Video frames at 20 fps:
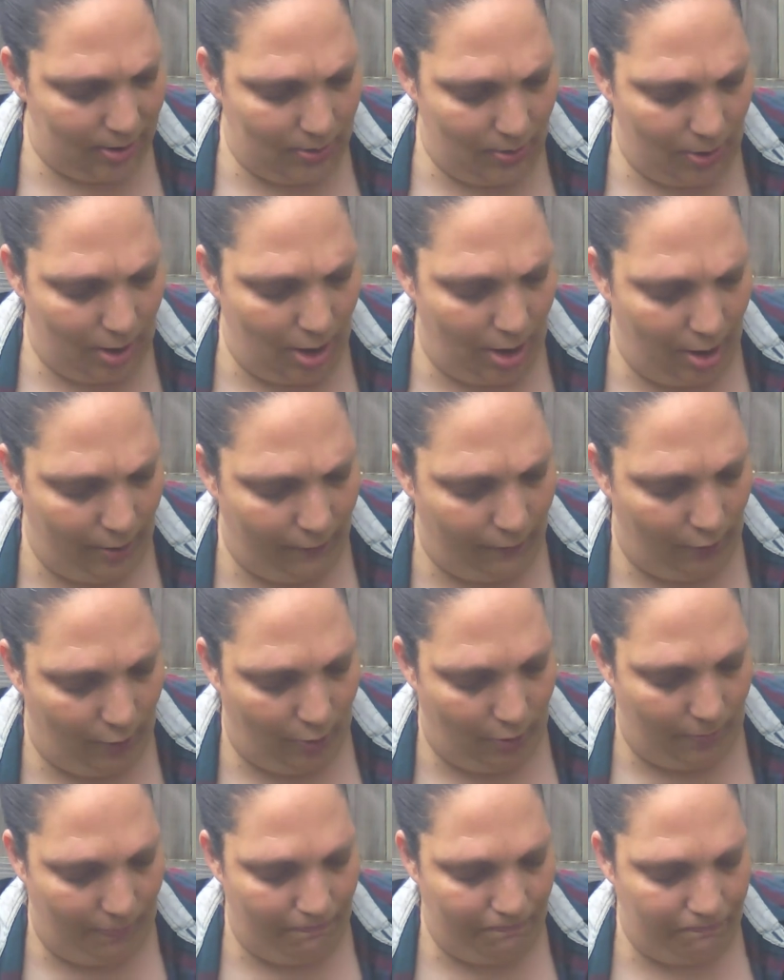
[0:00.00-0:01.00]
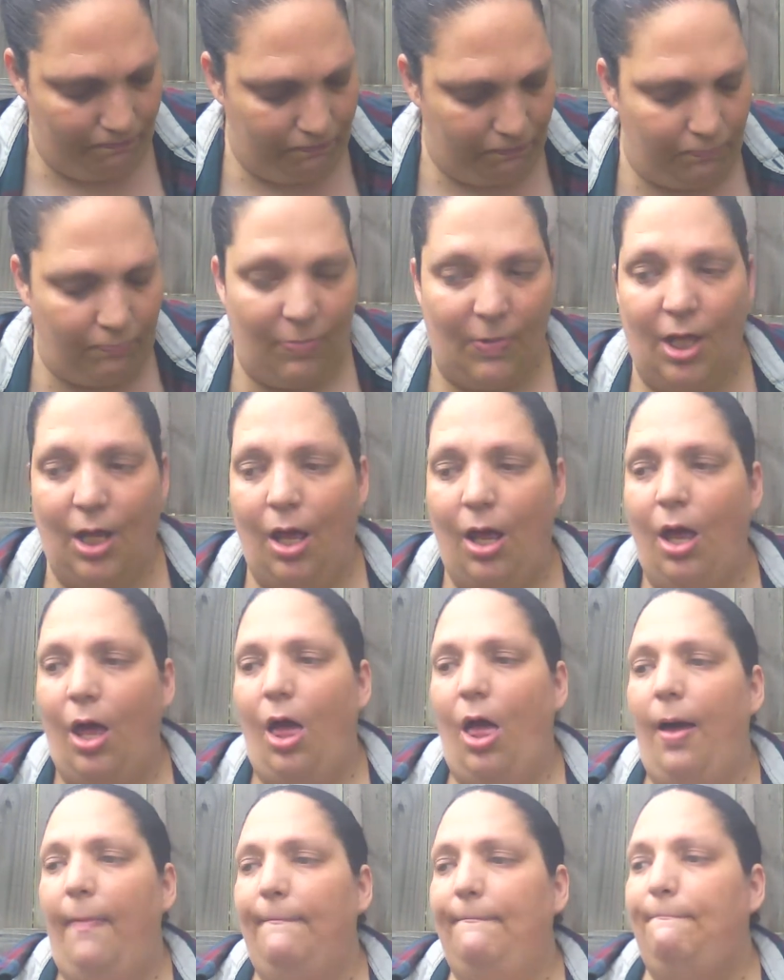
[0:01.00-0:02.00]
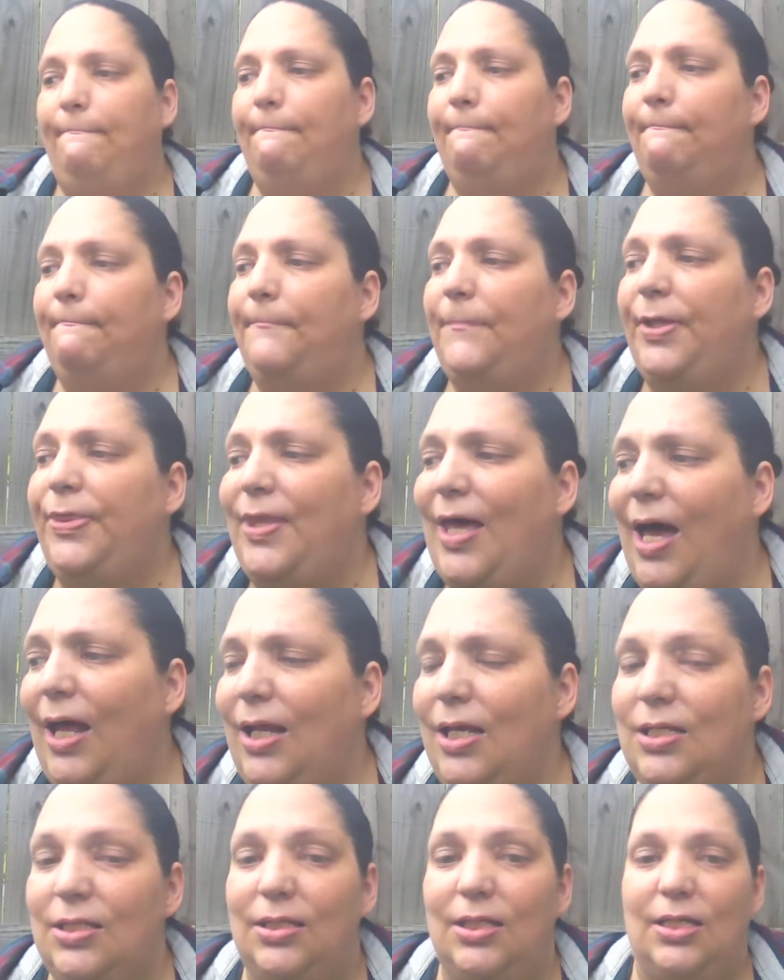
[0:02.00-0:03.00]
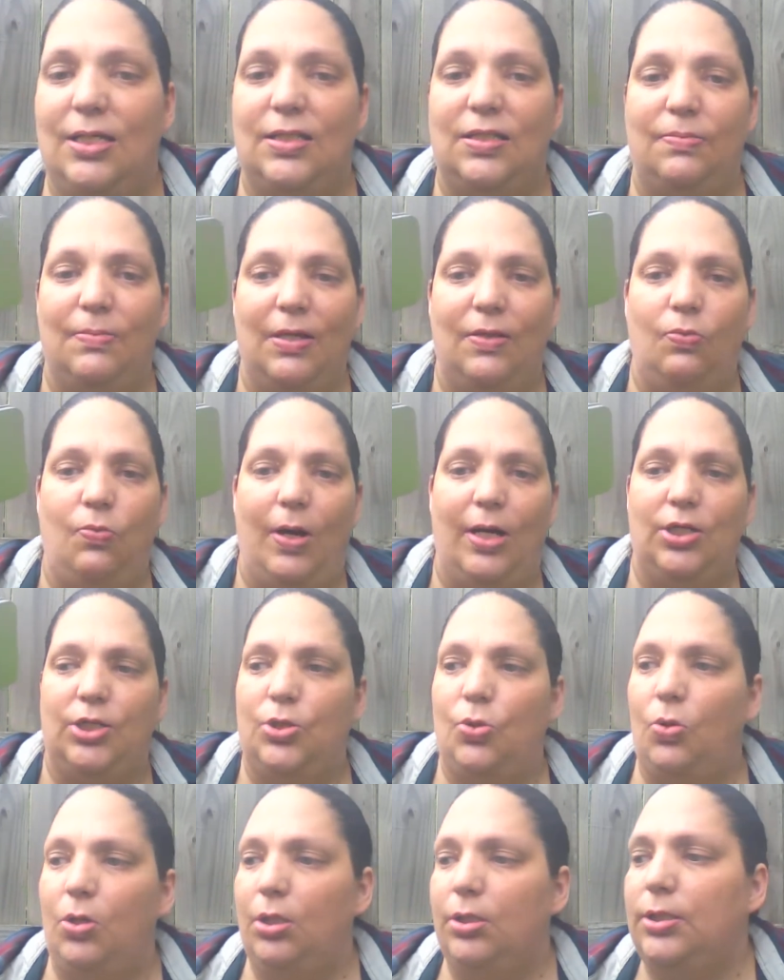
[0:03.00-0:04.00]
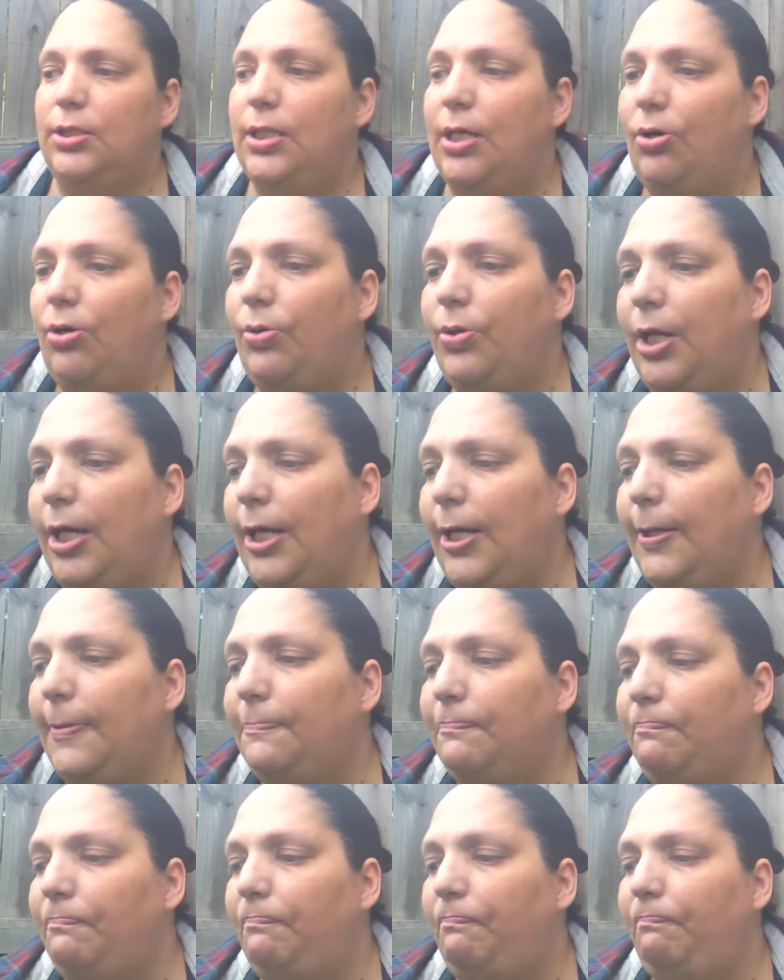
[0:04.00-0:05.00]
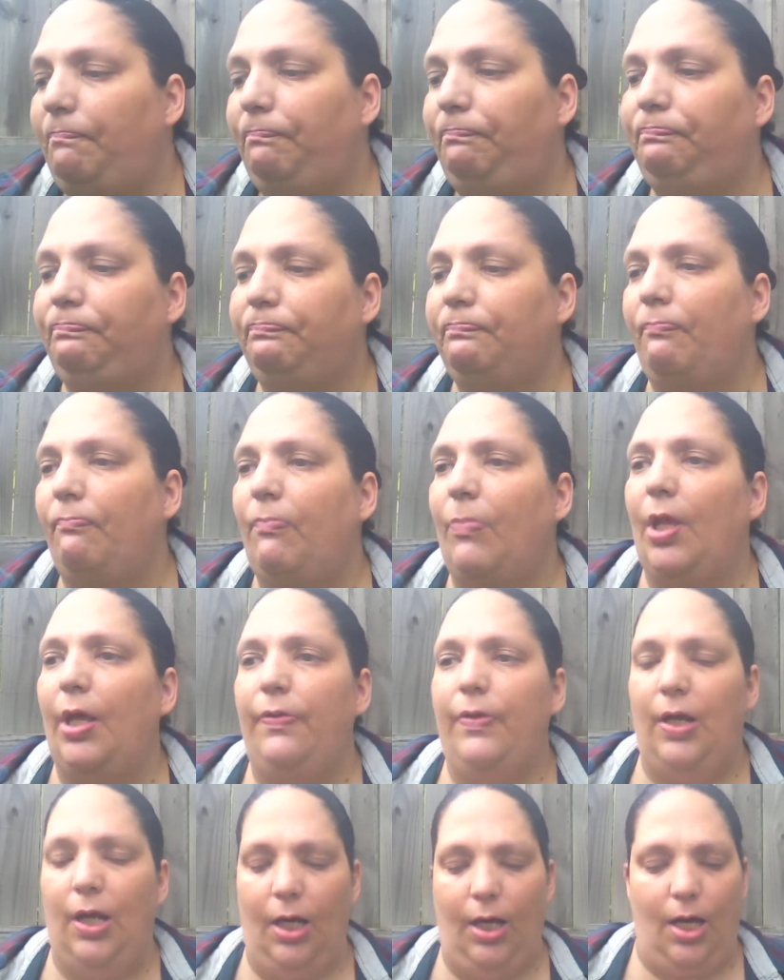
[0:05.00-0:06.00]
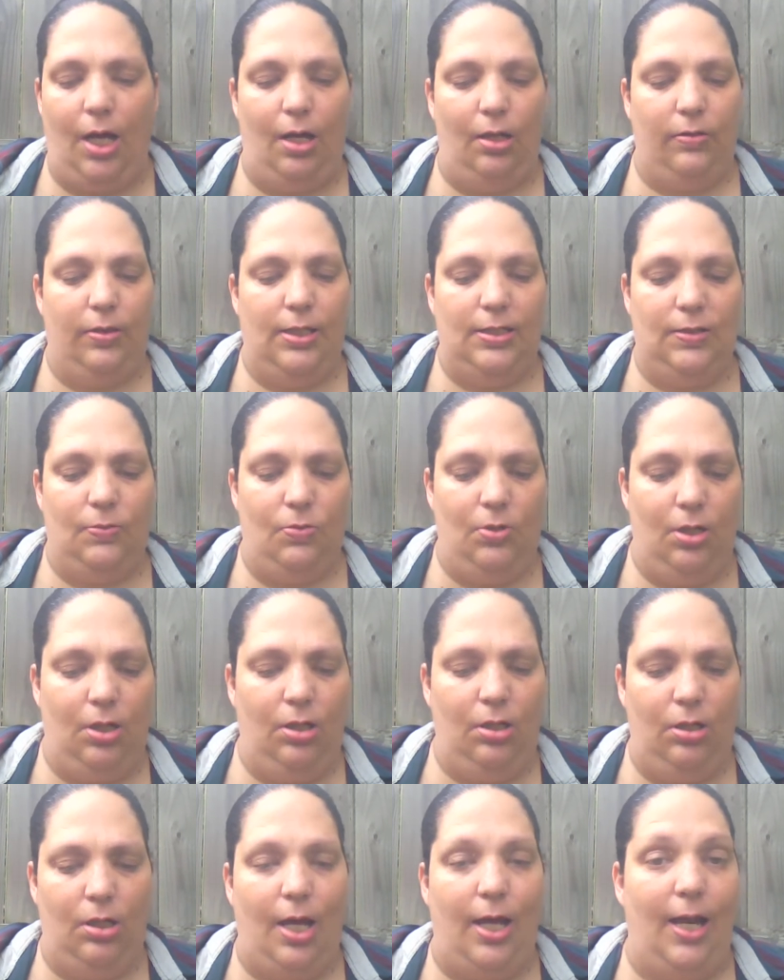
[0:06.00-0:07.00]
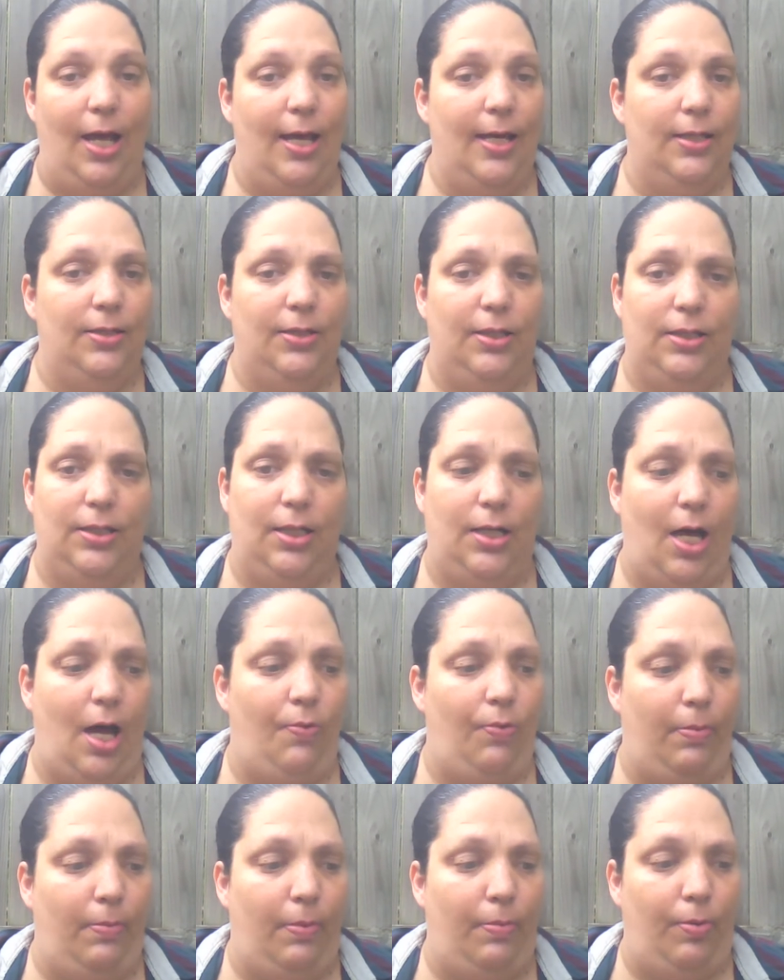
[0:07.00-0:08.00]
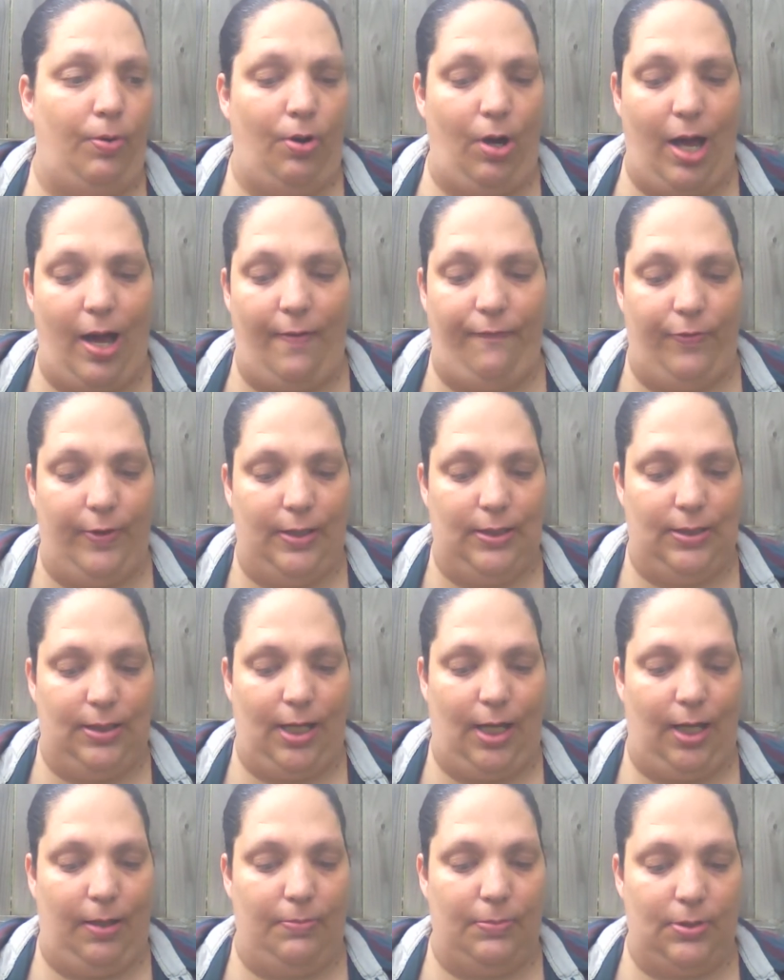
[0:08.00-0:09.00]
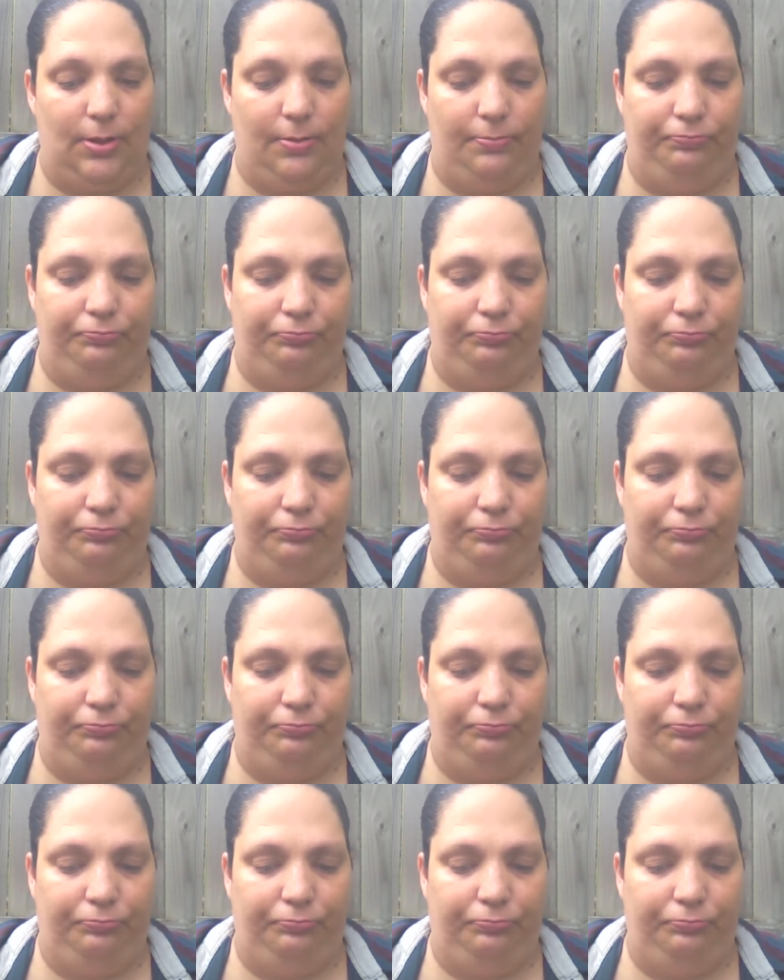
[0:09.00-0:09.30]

so colorful. But that is the Smith-Waite Short Tarot deck. Then I got this one. And I cannot remember half these names.